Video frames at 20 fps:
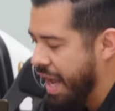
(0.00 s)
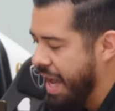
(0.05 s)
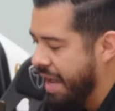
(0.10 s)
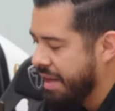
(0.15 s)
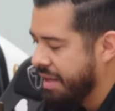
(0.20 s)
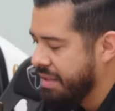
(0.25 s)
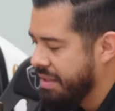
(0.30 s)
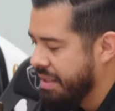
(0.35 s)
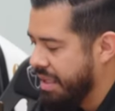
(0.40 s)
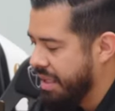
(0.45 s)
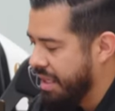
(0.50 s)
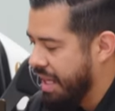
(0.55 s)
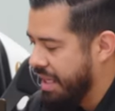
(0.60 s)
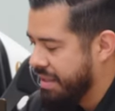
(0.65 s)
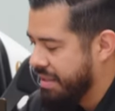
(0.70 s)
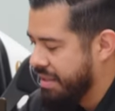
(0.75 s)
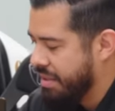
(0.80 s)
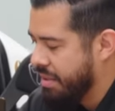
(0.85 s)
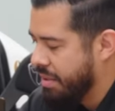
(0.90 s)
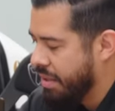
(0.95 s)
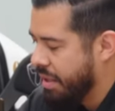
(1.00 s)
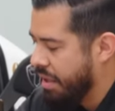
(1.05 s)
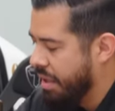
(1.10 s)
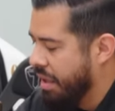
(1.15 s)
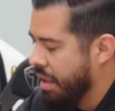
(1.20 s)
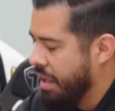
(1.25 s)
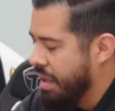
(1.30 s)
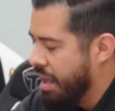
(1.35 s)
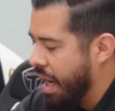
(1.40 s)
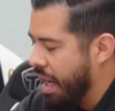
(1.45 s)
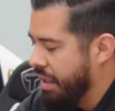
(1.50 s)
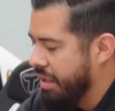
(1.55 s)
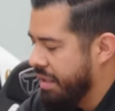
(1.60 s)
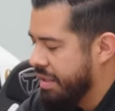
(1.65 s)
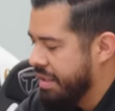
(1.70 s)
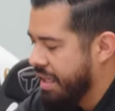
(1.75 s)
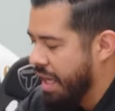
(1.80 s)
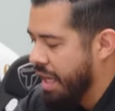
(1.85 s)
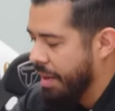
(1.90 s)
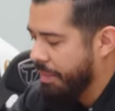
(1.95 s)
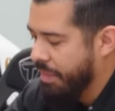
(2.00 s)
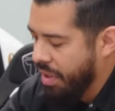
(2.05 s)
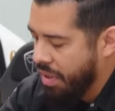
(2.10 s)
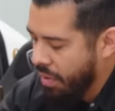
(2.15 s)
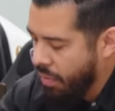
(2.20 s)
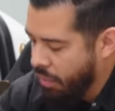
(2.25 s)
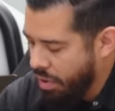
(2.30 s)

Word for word: I usually like to start on the top,